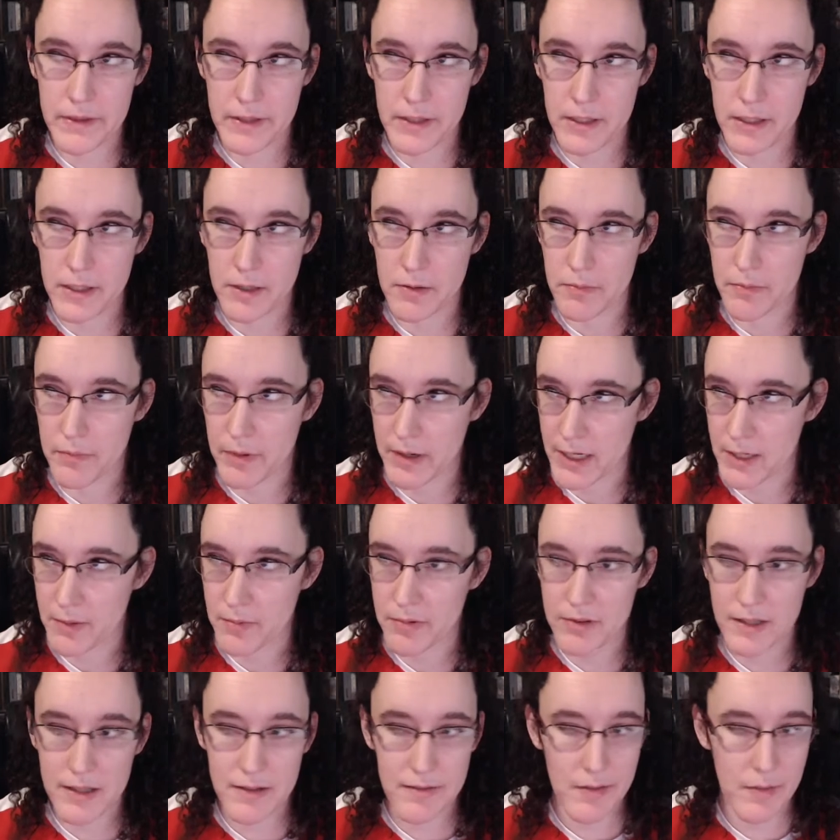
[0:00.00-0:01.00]
you better
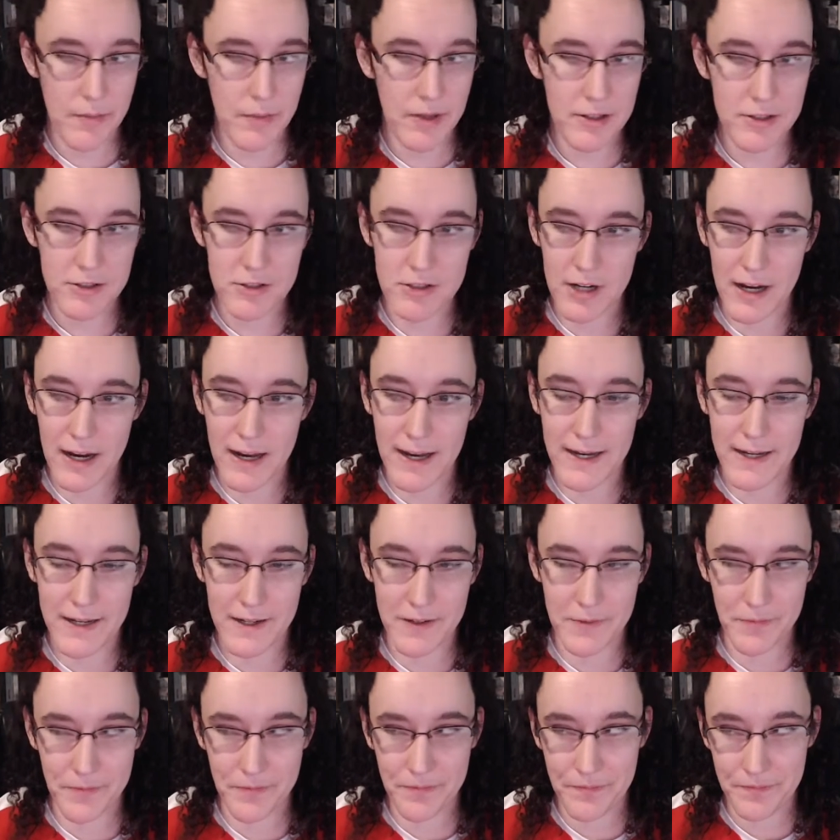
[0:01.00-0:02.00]
believe I'm going to try.